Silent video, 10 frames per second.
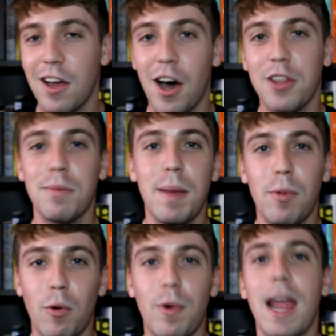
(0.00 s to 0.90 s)
other
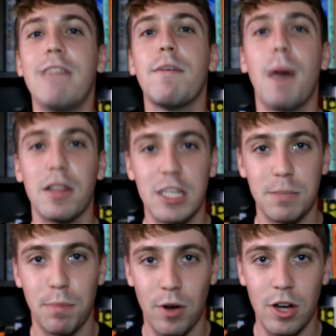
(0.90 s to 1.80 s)
people rave about
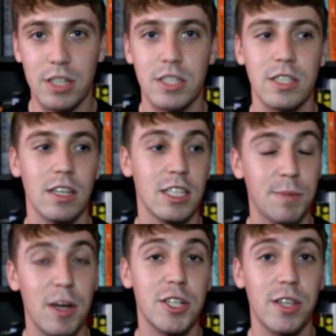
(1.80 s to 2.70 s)
these books,
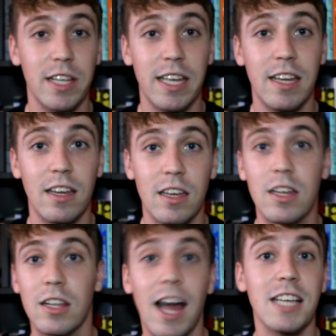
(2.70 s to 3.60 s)
especially
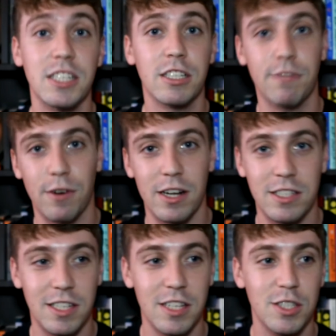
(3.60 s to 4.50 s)
classics, for
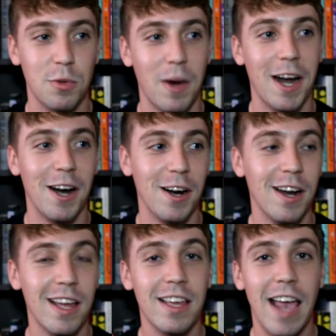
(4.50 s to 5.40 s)
instance, where
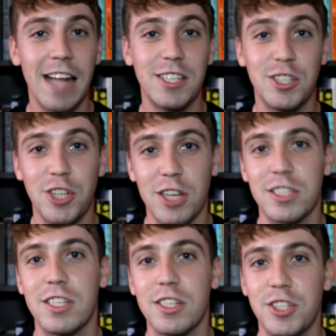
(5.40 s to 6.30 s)
it's
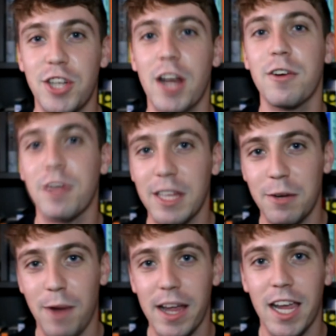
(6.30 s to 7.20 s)
just generally
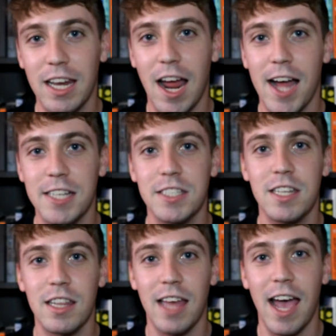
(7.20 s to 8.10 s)

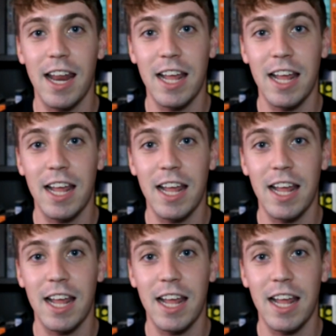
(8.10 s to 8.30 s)
recognized that